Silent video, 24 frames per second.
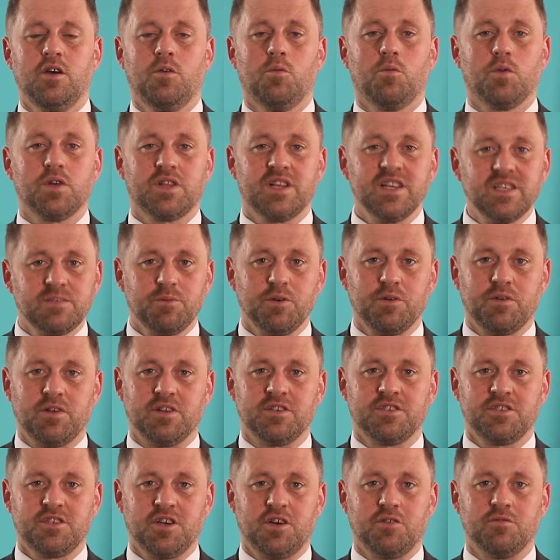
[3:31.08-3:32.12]
What this
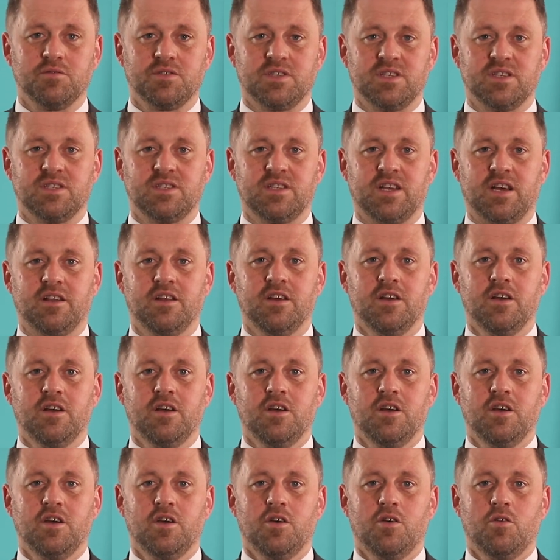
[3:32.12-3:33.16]
booklet shows is that
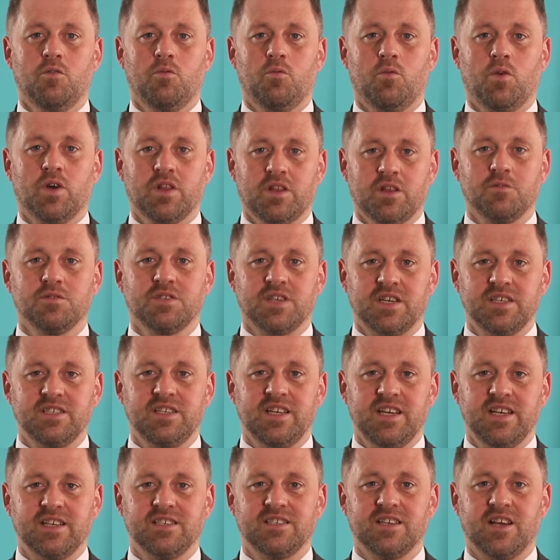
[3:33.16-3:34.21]
what those
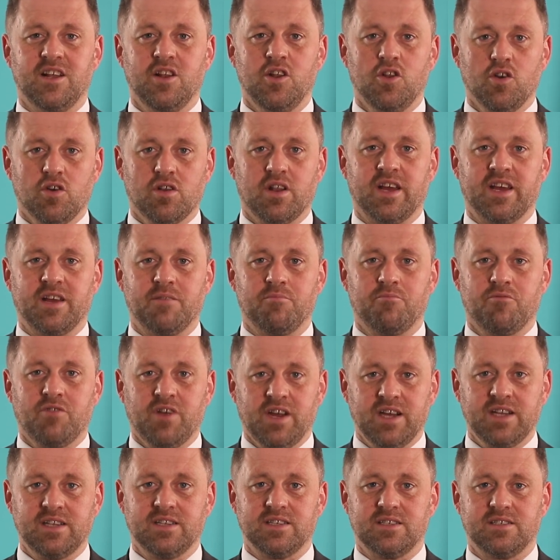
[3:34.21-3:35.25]
ideas look like in
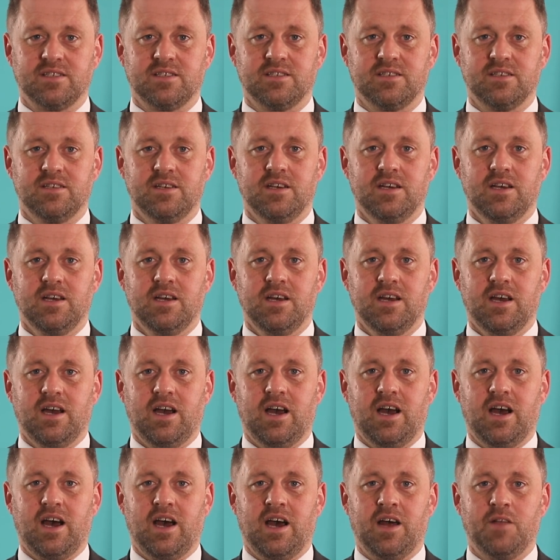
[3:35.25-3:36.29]
practice
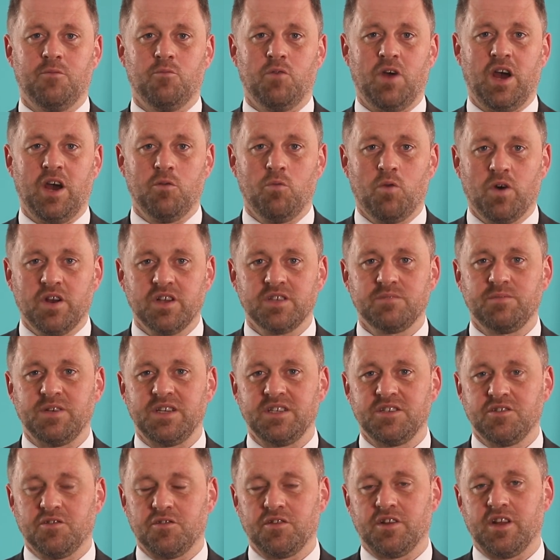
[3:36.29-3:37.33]
and how what is
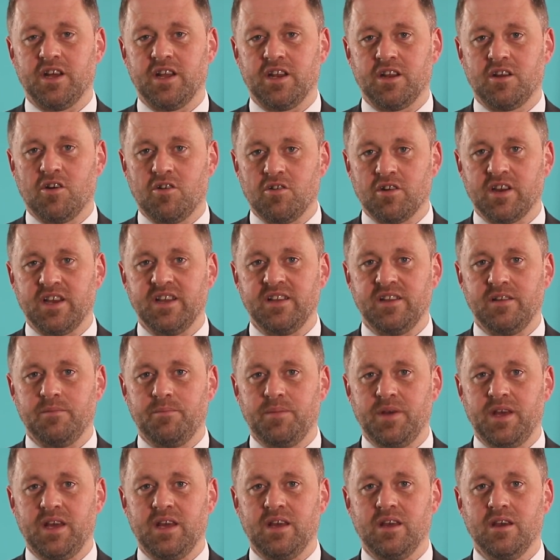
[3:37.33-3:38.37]
being done in Cork
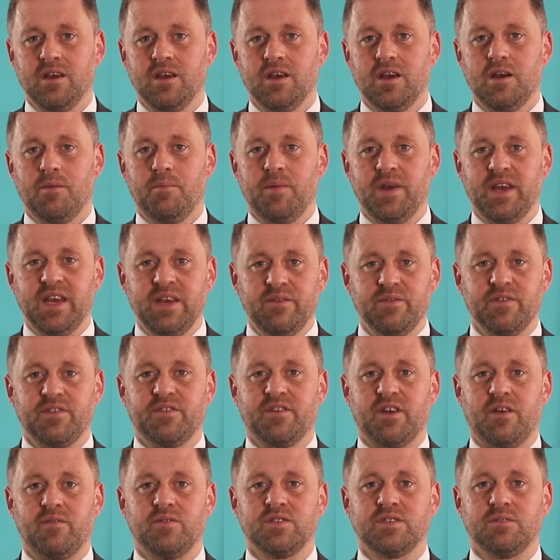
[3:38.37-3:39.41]
ETB may even
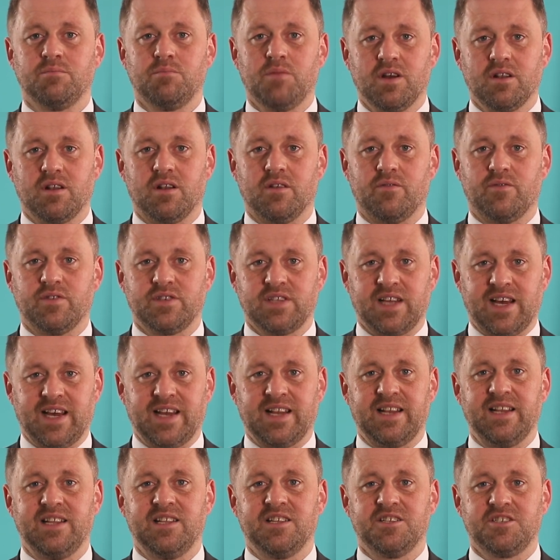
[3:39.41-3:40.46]
serve as a model for
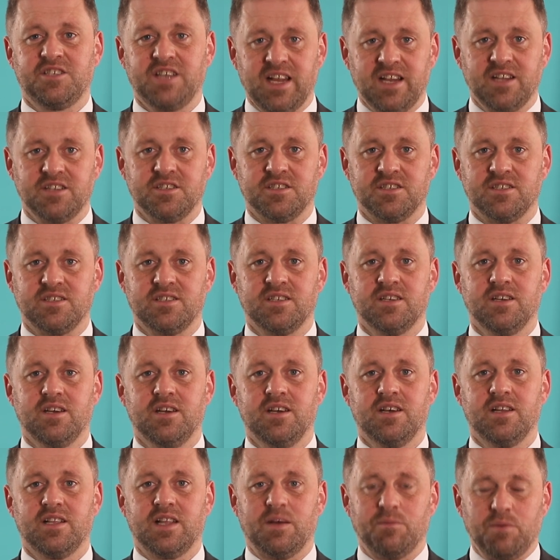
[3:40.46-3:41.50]
tackling the challenges
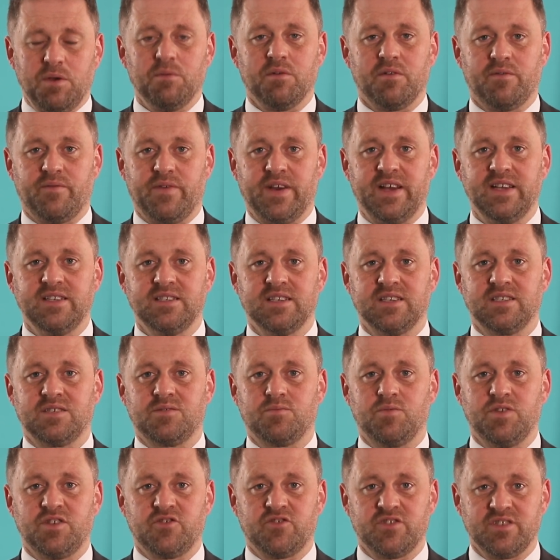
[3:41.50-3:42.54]
that we will face as
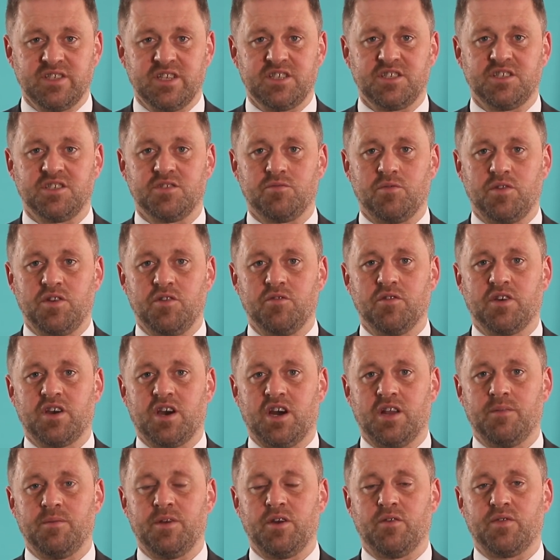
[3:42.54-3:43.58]
we transition to a new
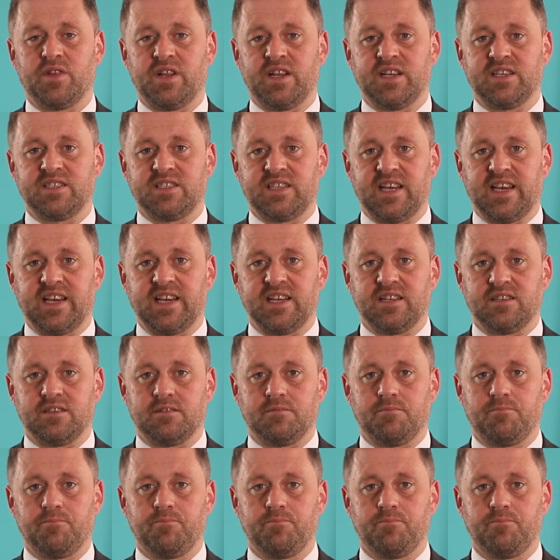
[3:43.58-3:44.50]
economy over the next decade.